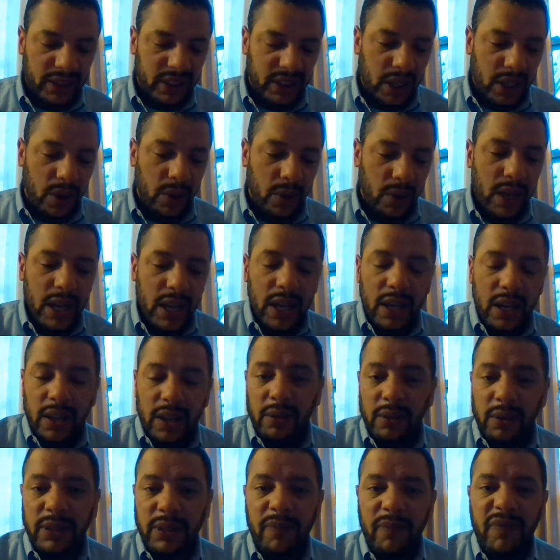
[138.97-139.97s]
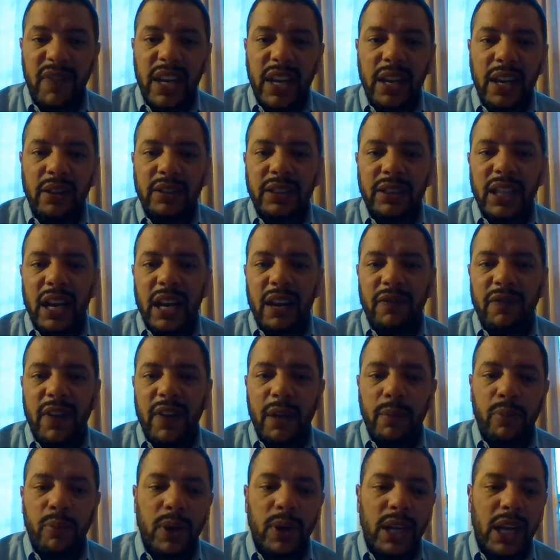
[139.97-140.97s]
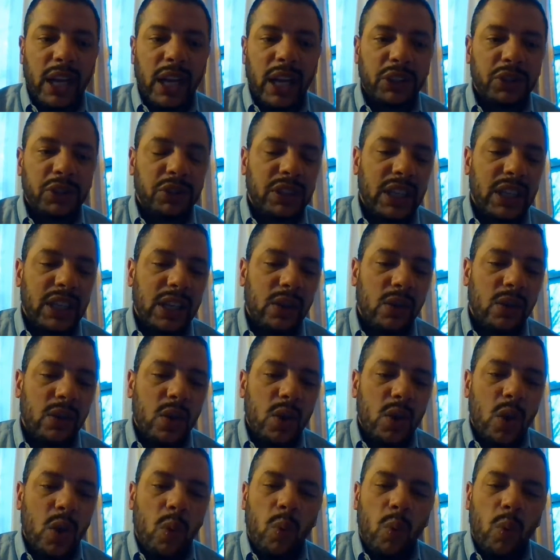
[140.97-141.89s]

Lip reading: So there are some videos that I find pretty interesting.